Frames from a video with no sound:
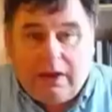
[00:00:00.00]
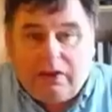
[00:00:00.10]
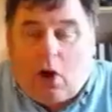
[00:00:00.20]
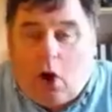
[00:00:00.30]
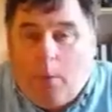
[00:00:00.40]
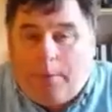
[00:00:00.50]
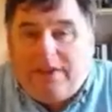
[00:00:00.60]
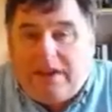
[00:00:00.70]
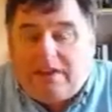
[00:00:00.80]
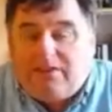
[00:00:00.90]
They're
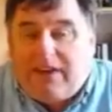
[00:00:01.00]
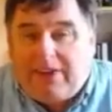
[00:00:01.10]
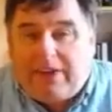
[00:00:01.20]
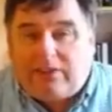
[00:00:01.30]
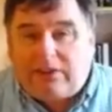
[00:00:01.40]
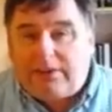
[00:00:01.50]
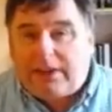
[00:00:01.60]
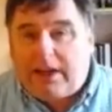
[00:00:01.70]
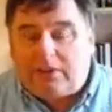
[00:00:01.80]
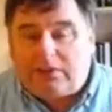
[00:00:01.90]
openly in violation of the
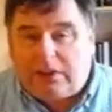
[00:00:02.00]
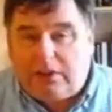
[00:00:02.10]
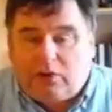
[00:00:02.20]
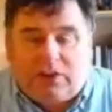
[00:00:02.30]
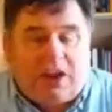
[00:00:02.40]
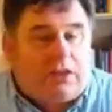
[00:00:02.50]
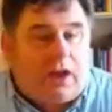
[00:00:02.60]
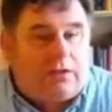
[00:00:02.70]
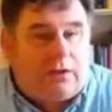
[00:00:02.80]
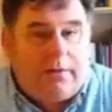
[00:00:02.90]
Constitution. It
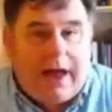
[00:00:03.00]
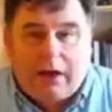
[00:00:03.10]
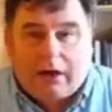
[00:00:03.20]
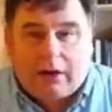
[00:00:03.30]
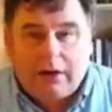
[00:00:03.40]
doesn't matter.